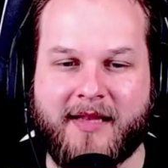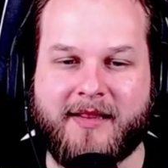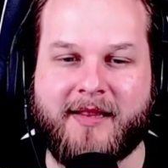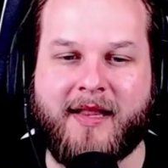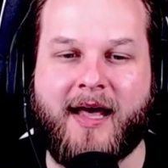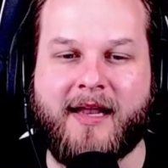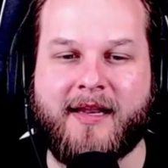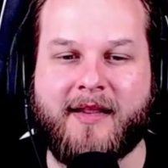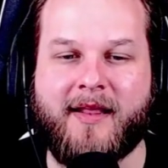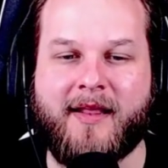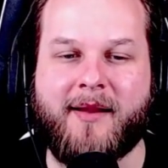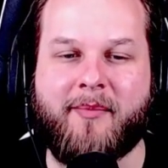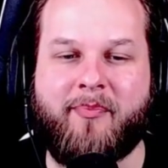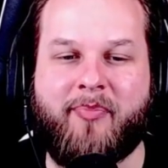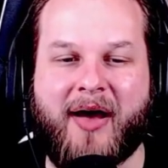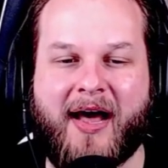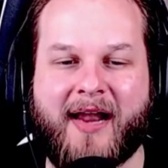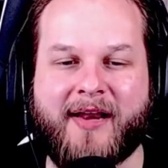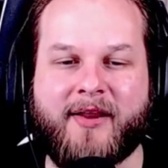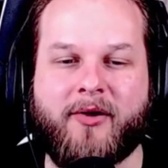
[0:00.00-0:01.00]
a lot of
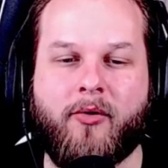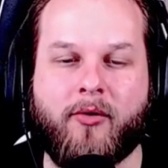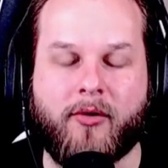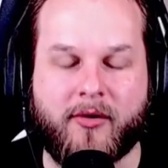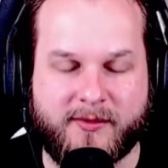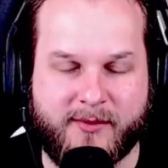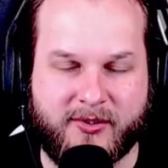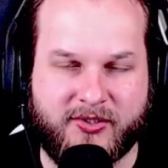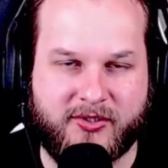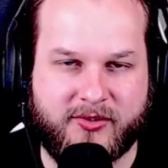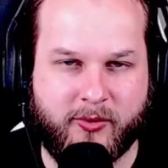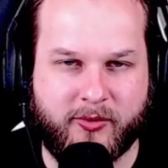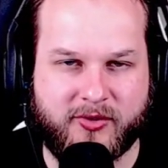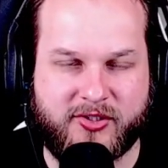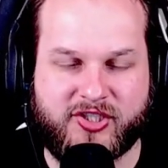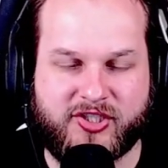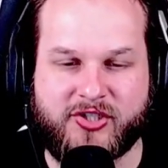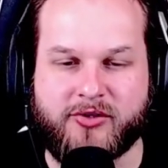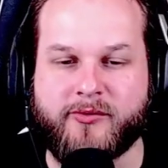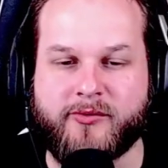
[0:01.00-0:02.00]
body horror, especially towards
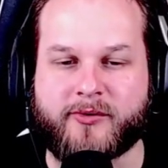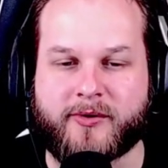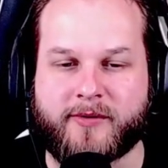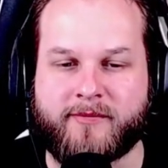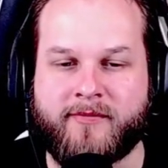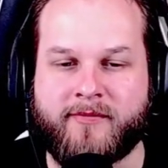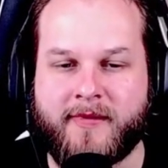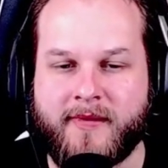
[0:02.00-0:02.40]
children.